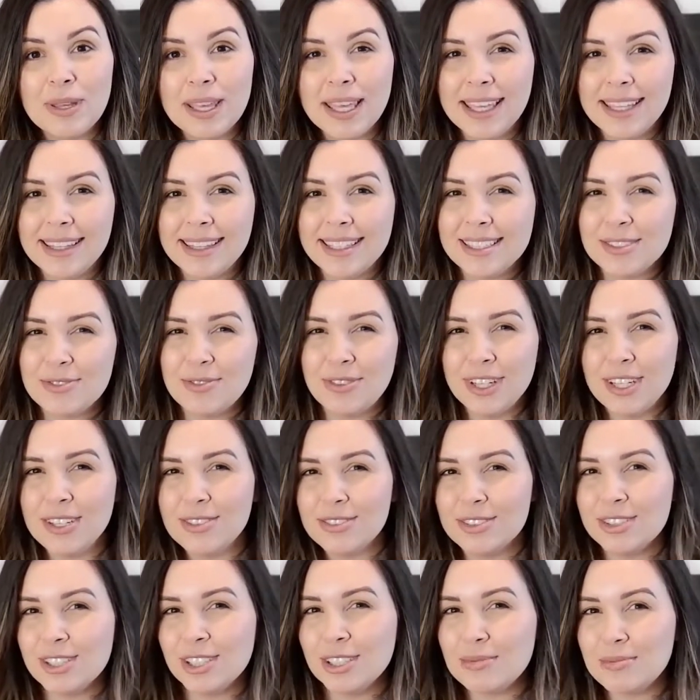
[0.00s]
And this
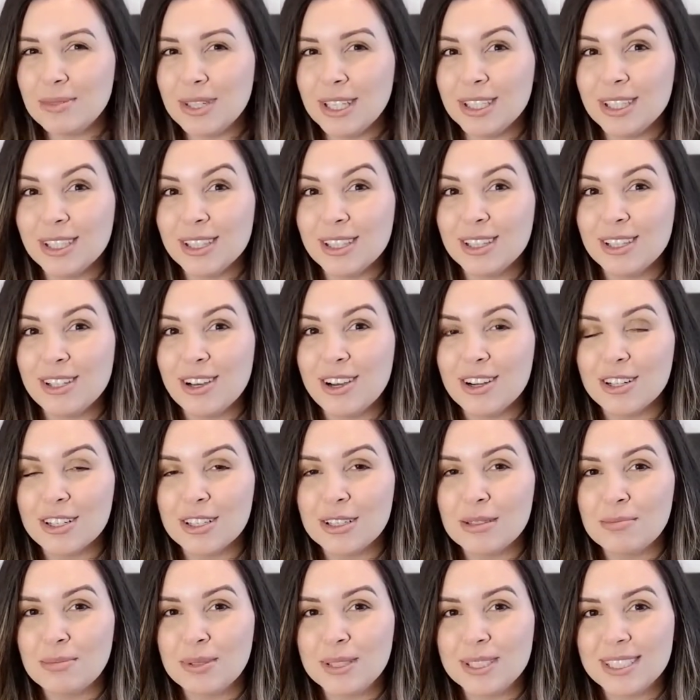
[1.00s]
video took me a little longer
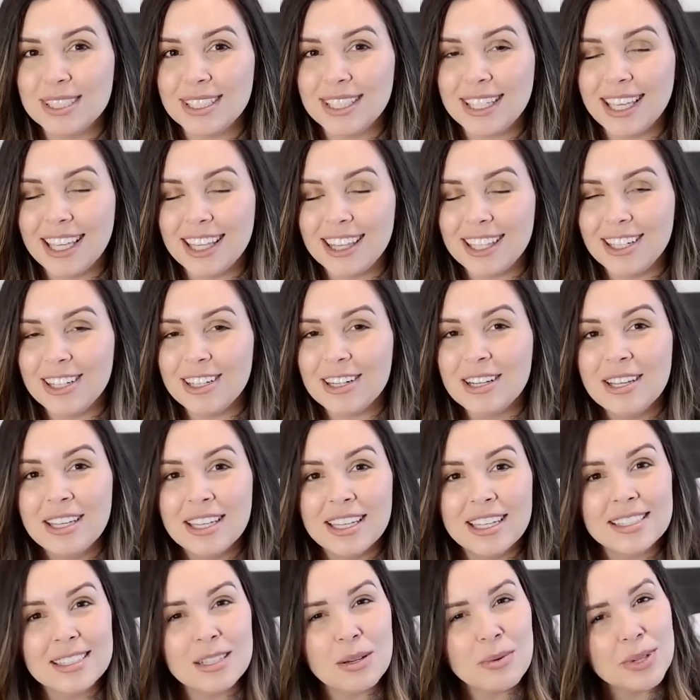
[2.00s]
to put together
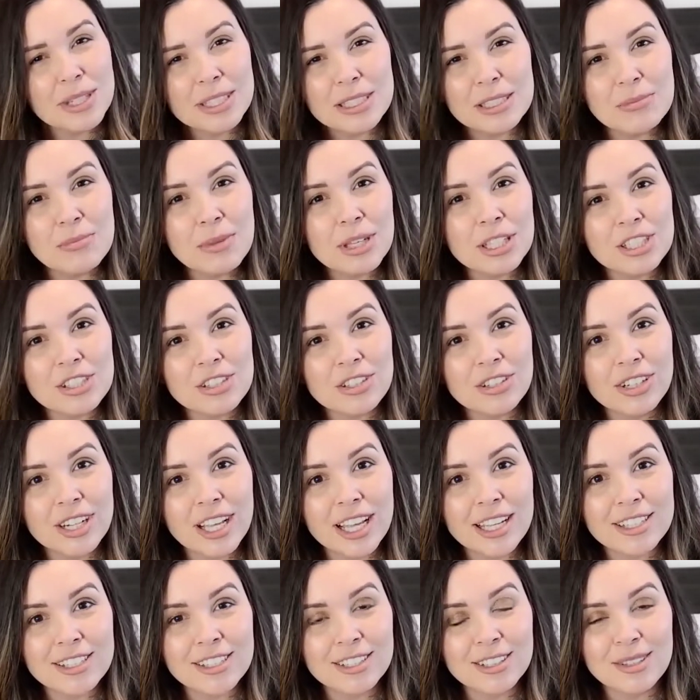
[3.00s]
because I wanted to make sure it
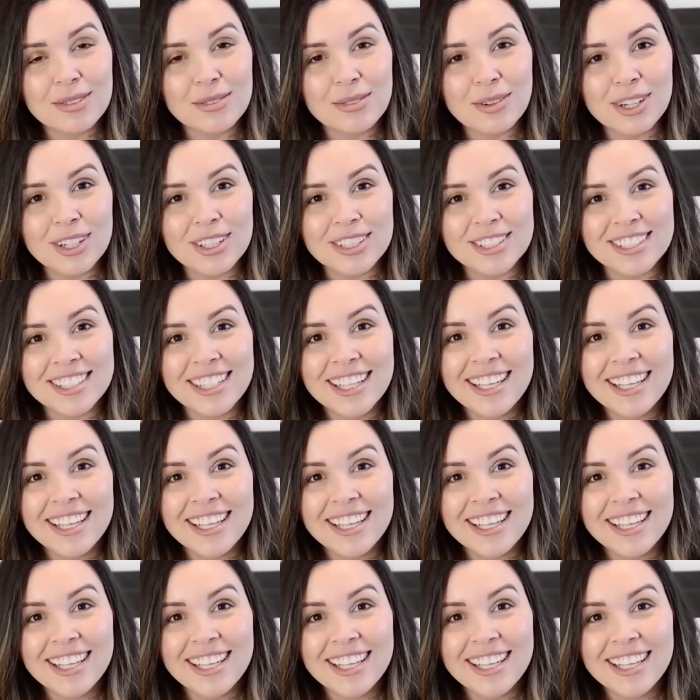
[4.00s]
actually worked.